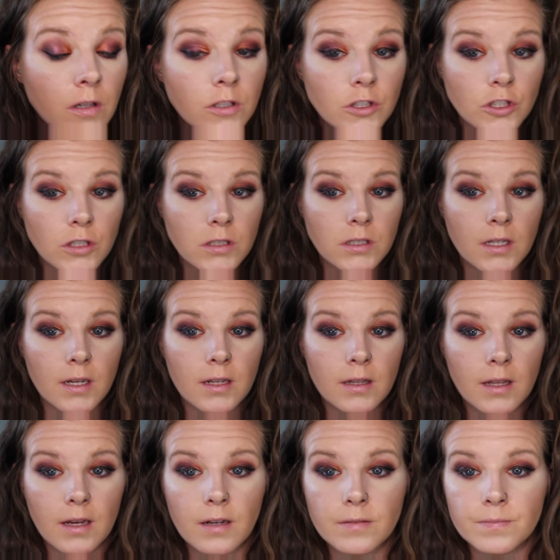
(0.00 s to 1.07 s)
Just like
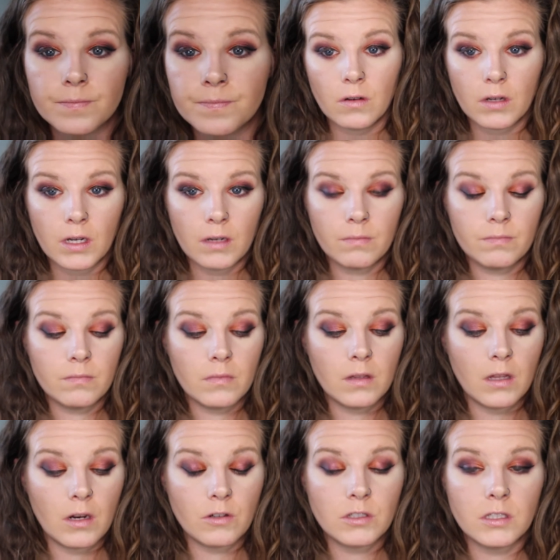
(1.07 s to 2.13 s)
that. Okay,
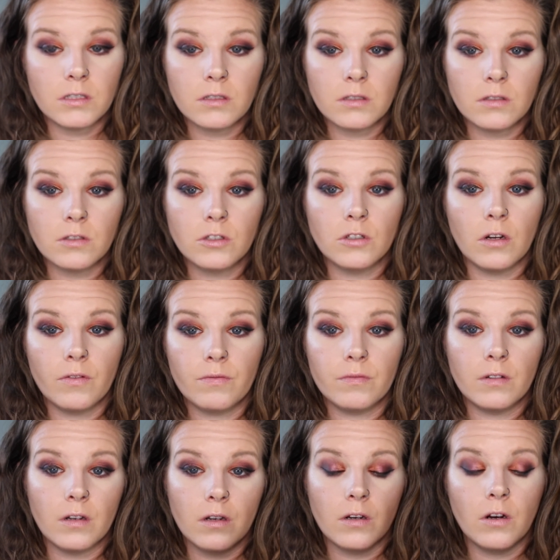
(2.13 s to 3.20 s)
they're sisters,
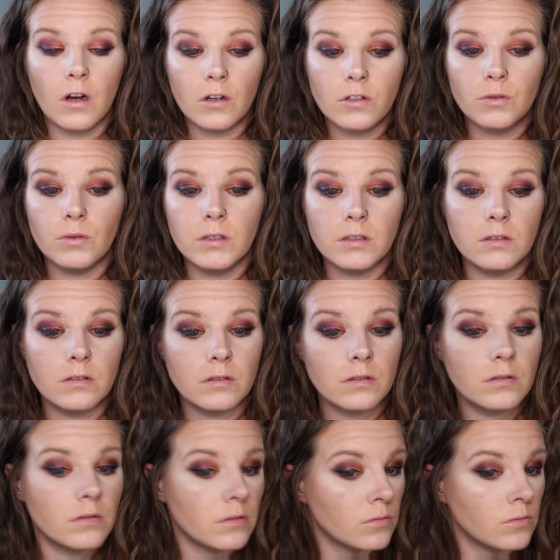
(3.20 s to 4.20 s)
not twins.